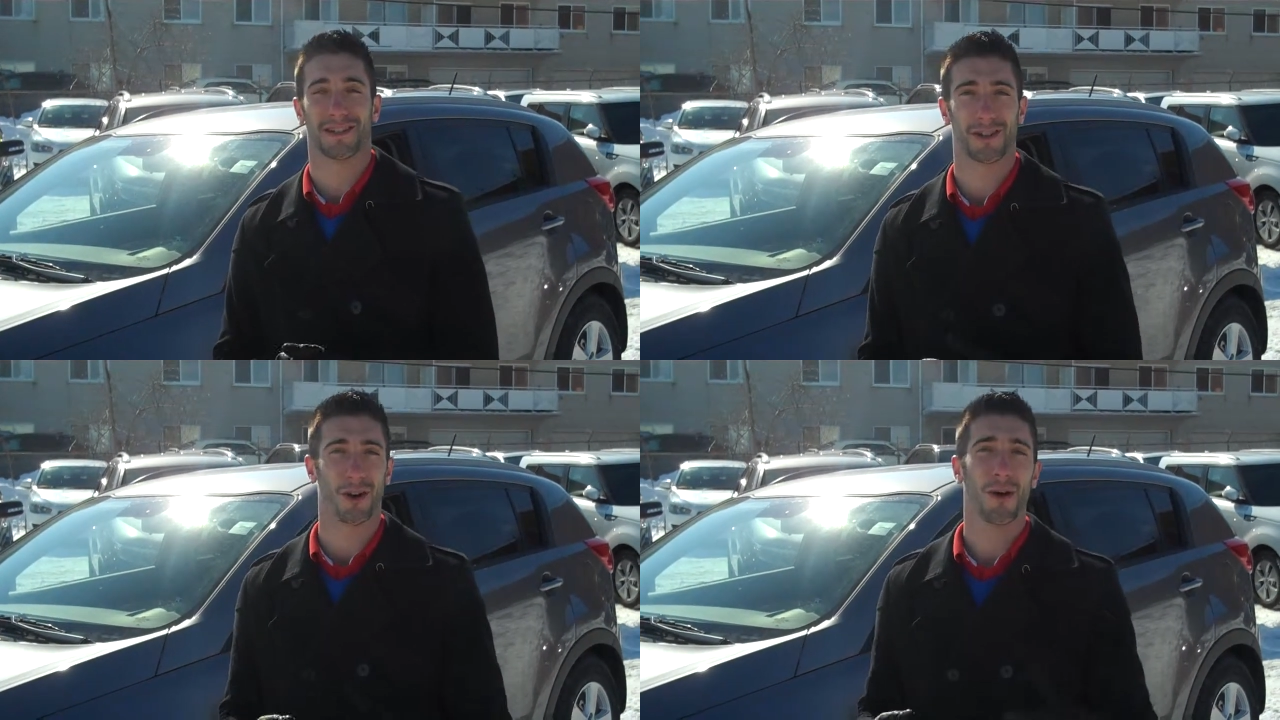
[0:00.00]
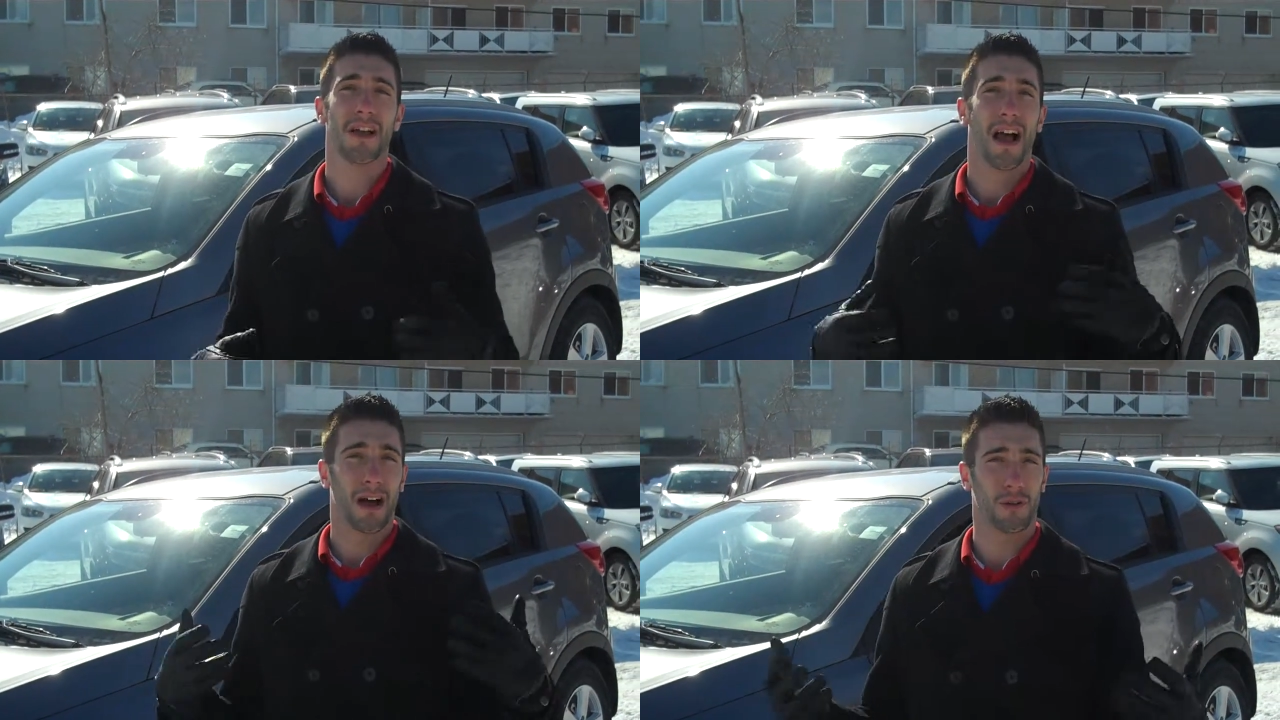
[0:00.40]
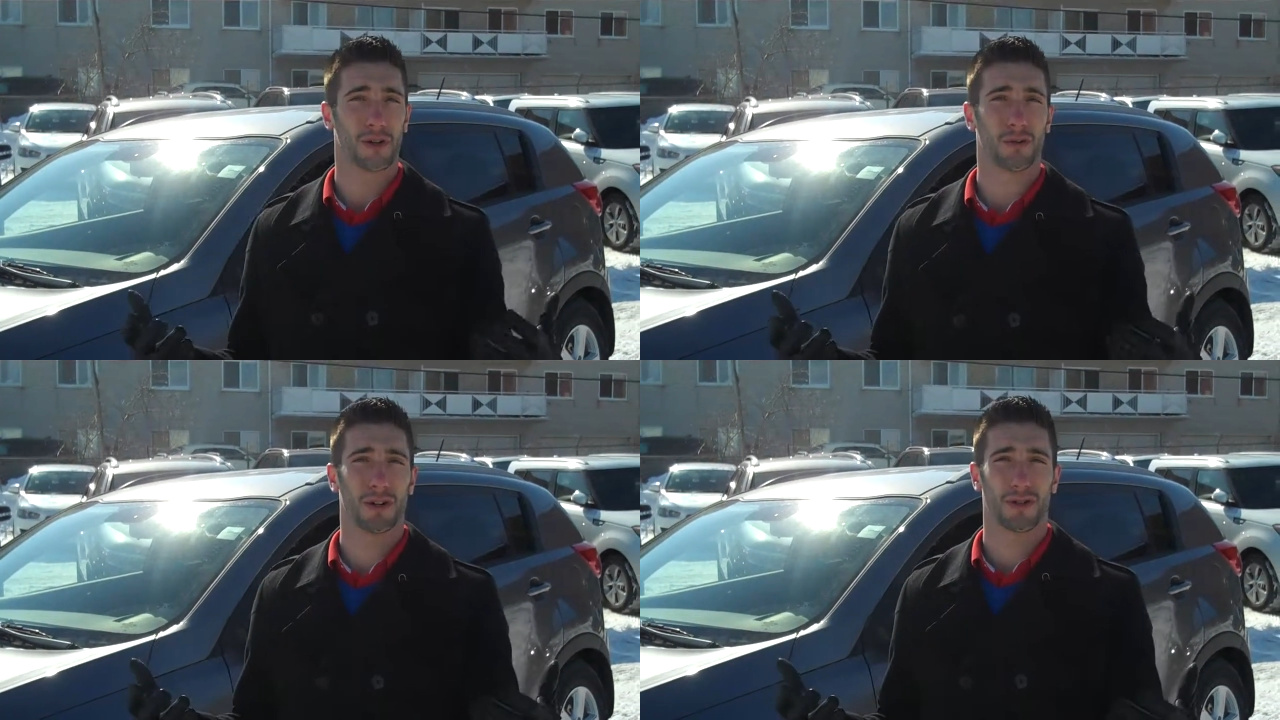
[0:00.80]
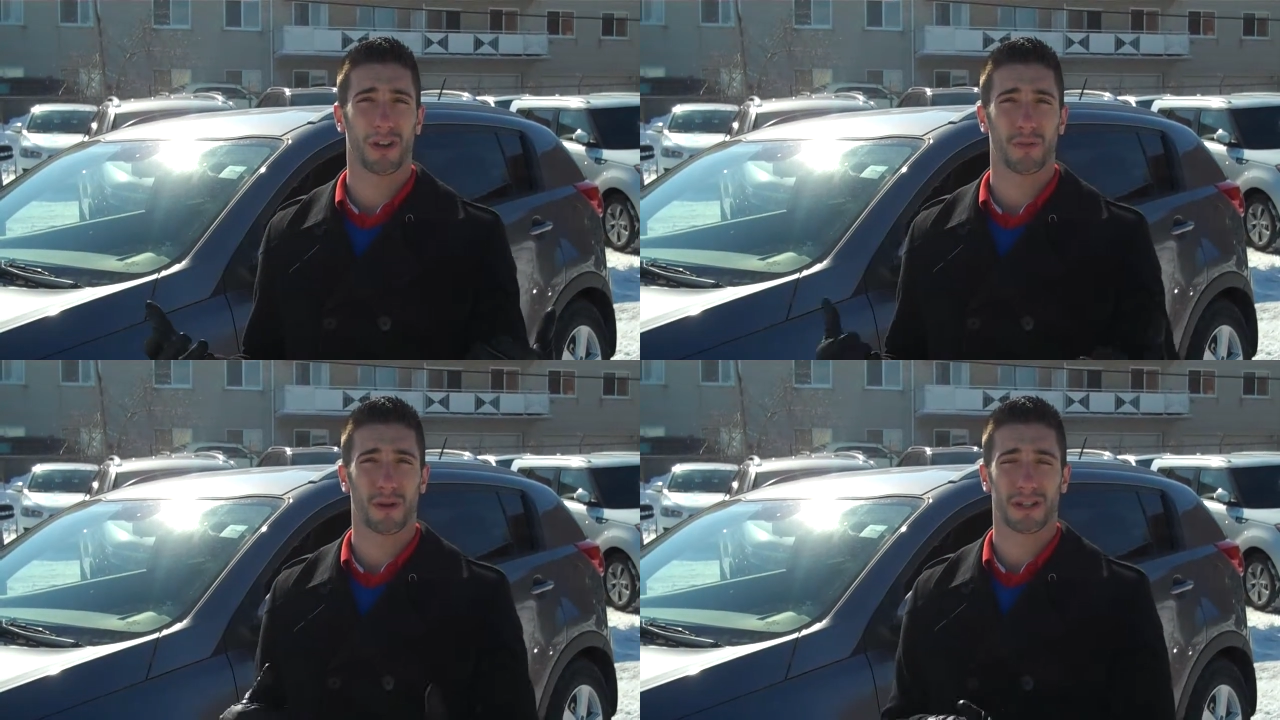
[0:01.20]
So I uh, do want to
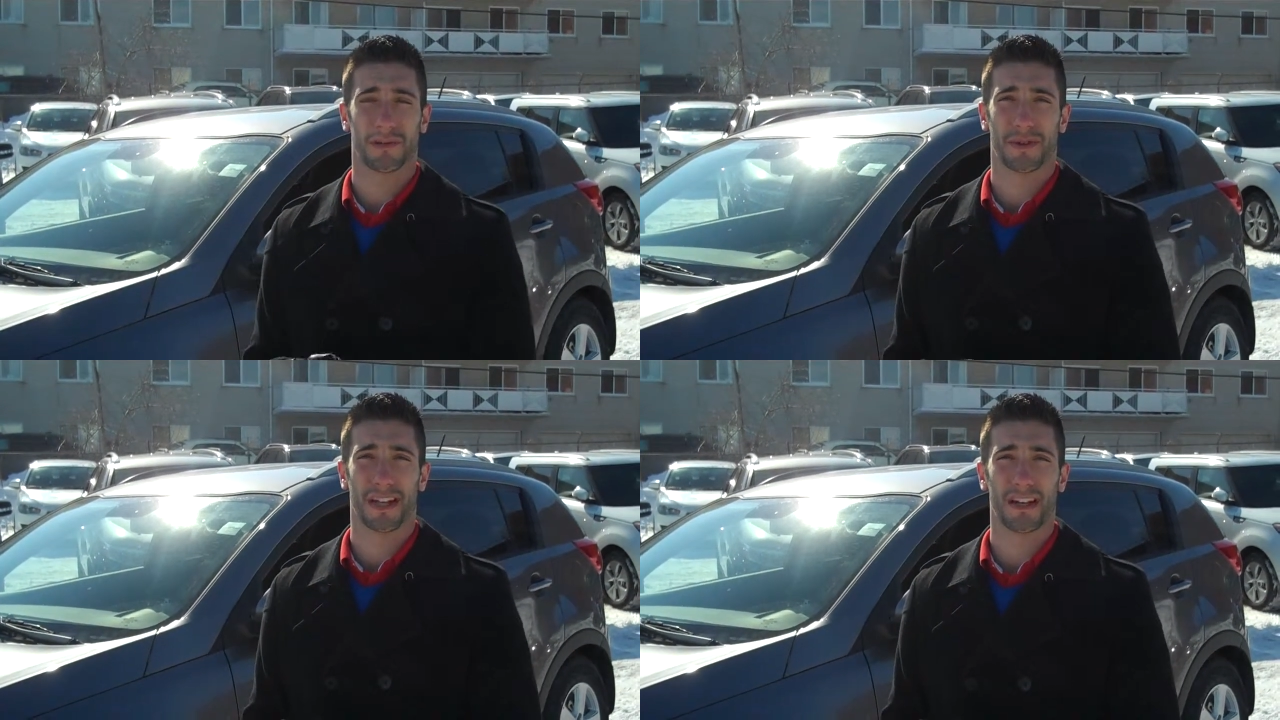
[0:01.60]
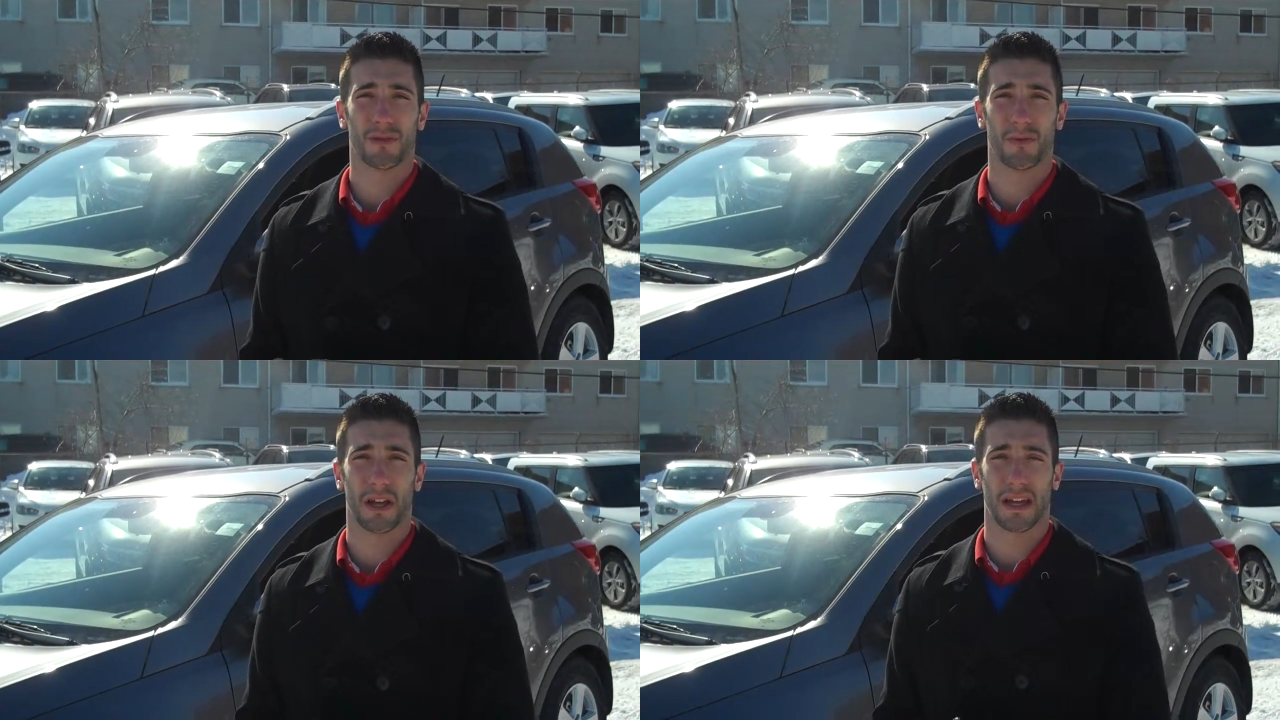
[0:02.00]
try and work something out,